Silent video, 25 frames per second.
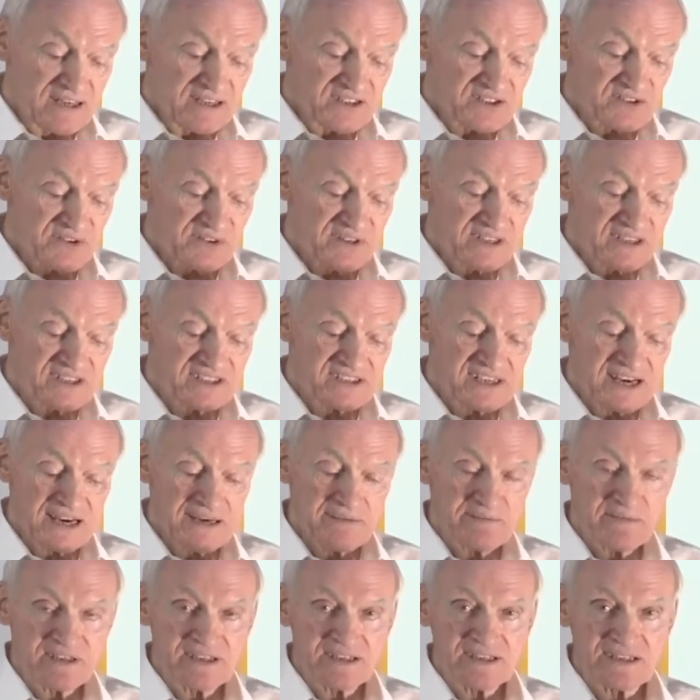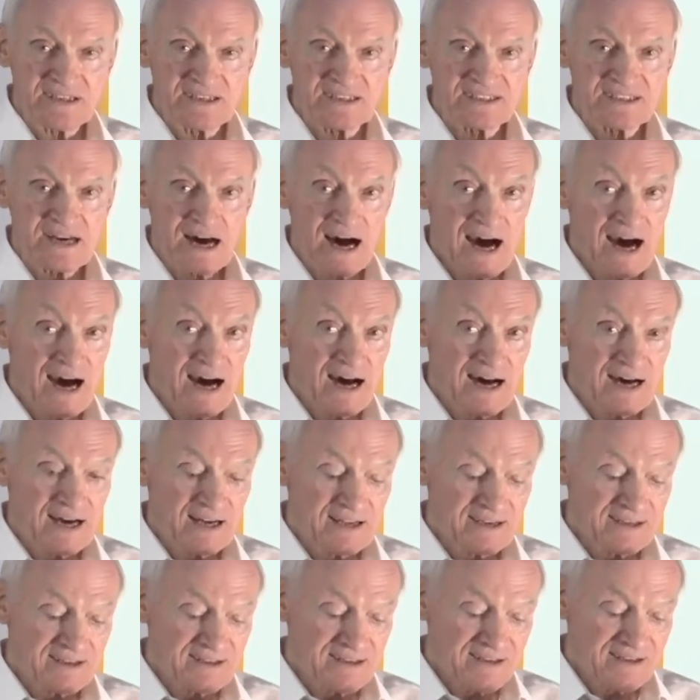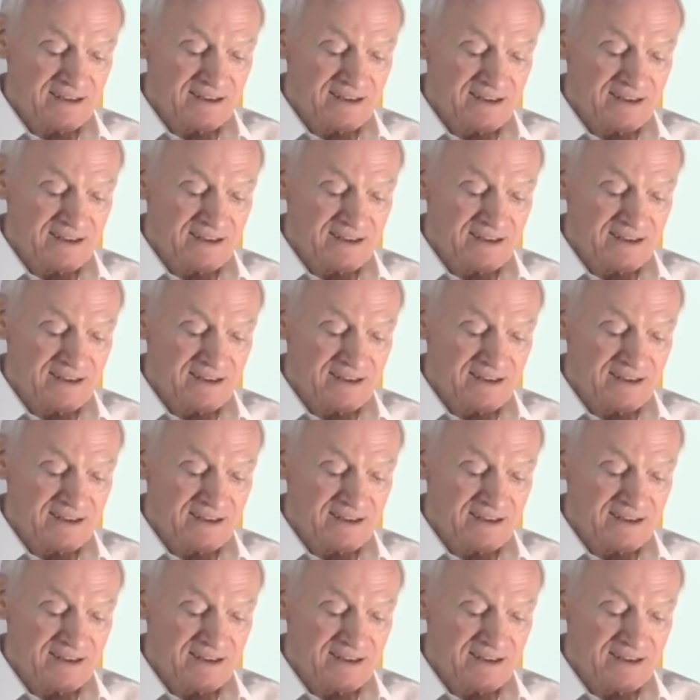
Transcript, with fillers: so the assignment is on